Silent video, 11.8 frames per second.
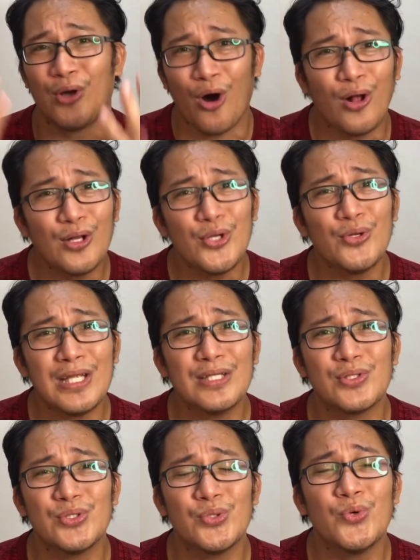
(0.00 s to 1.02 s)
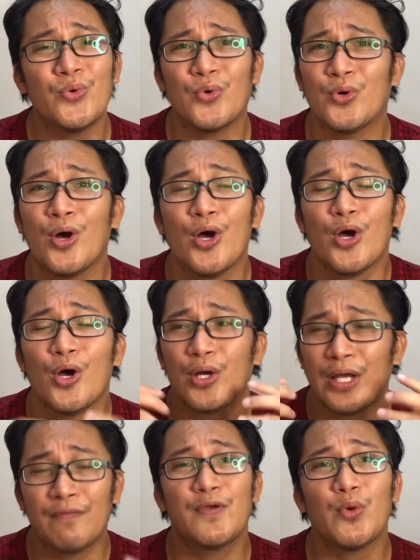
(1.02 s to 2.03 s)
All you need to do,
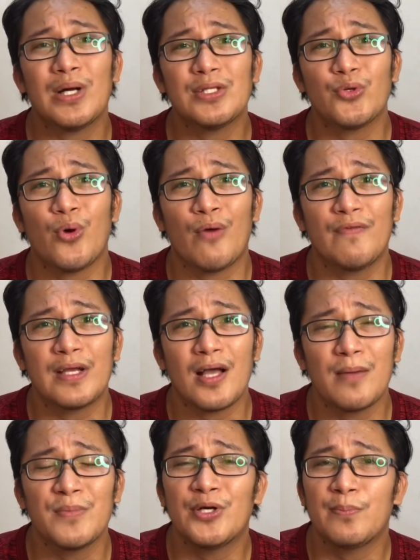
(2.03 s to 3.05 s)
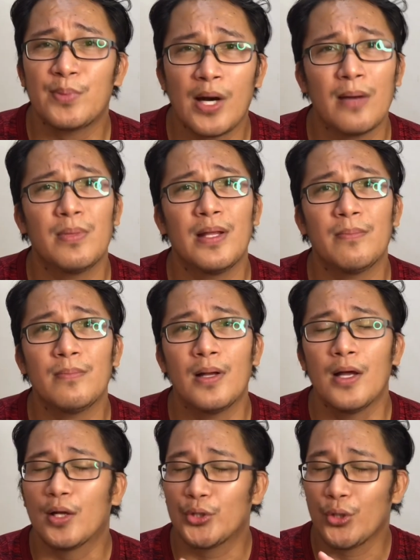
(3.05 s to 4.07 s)
if you want to overcome your problem,
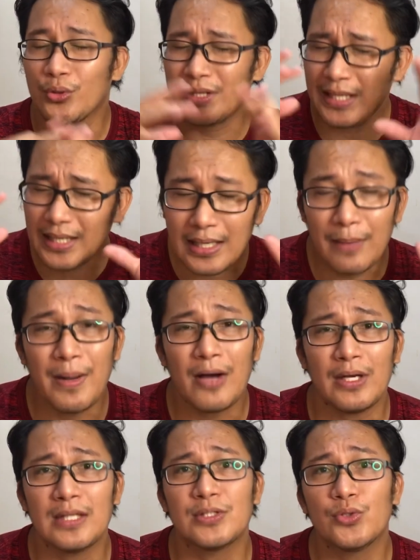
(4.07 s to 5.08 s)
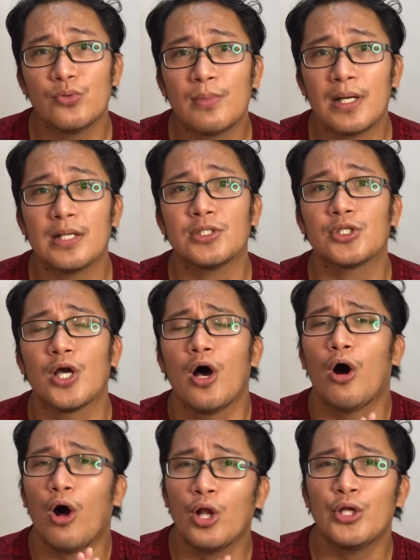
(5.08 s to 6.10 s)
don't think about it too much.
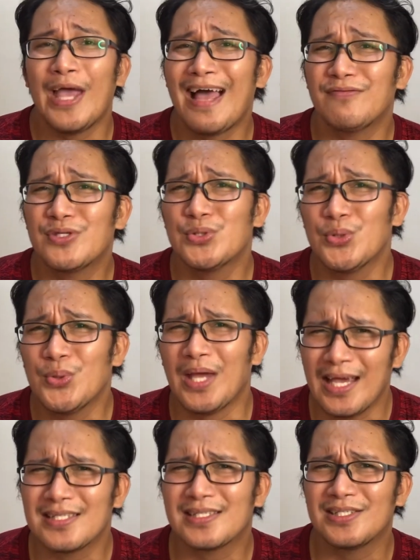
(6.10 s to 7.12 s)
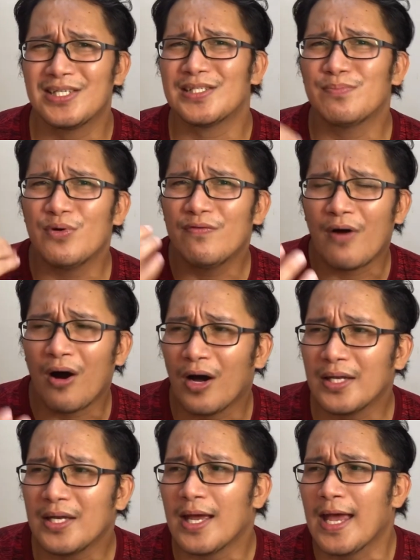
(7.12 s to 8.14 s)
All you have to do is just move
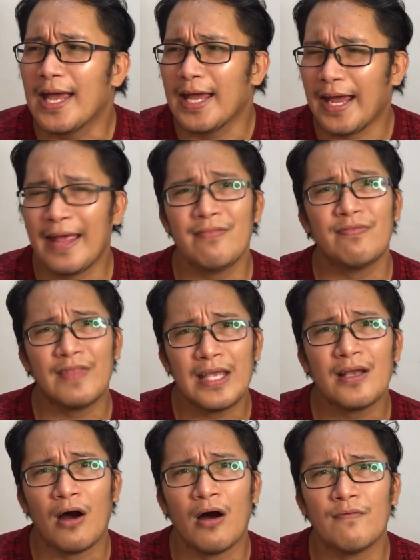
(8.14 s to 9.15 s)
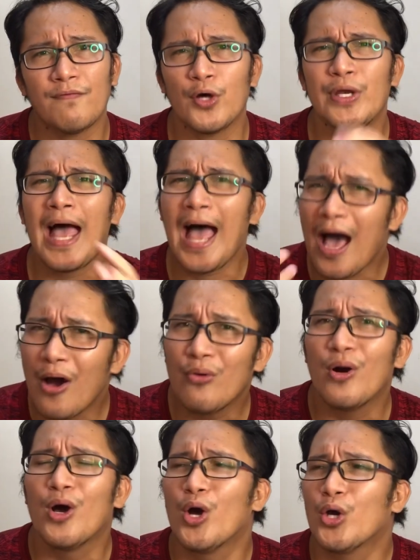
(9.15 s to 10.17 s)
on and think of on
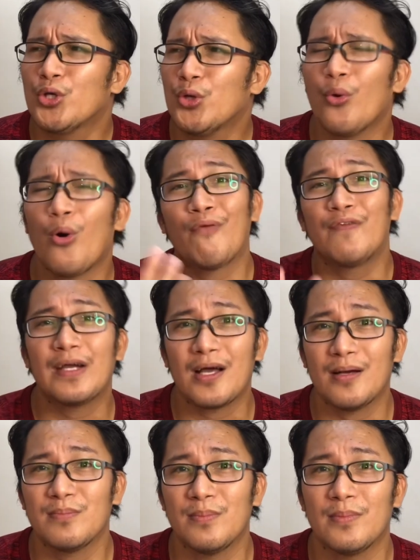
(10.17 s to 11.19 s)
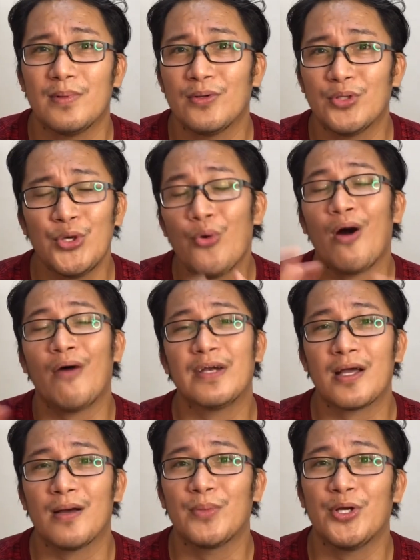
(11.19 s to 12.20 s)
how you overcome
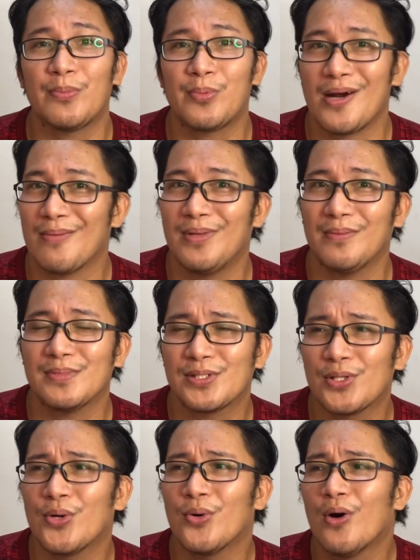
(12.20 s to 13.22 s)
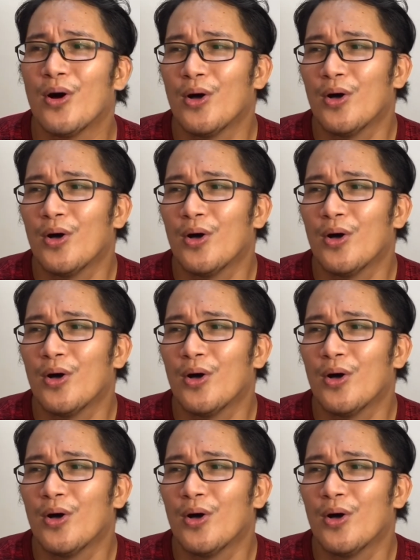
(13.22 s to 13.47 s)
your problem. So